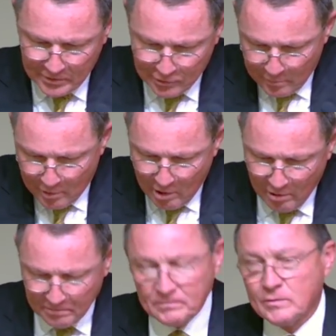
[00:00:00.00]
So
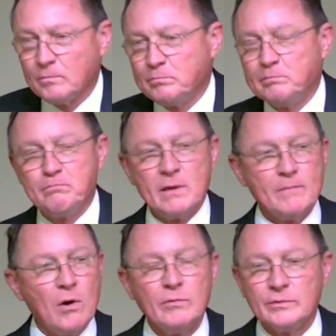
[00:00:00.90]
Paul
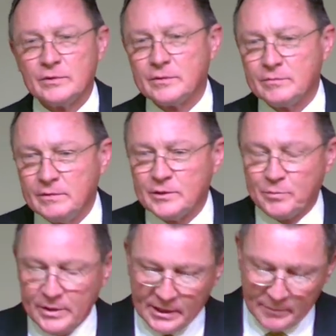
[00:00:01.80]
bemoans this
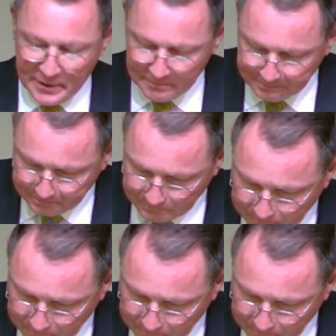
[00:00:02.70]
predicament,